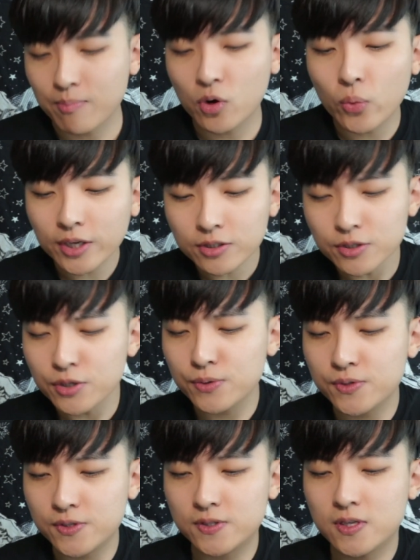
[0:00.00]
I'm going to
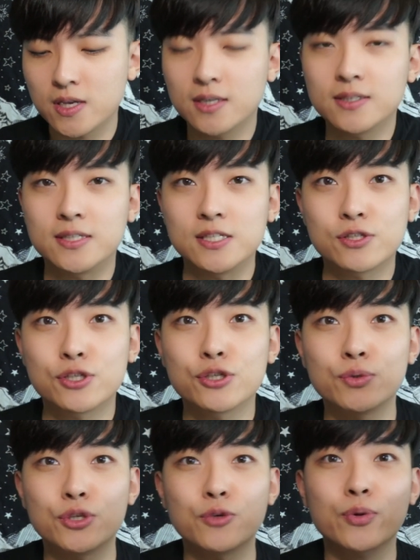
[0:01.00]
use these
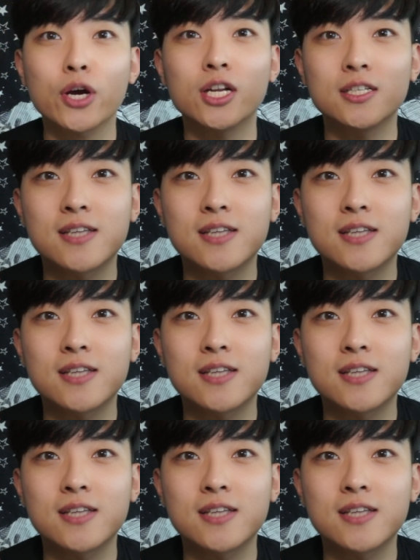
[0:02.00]
two new products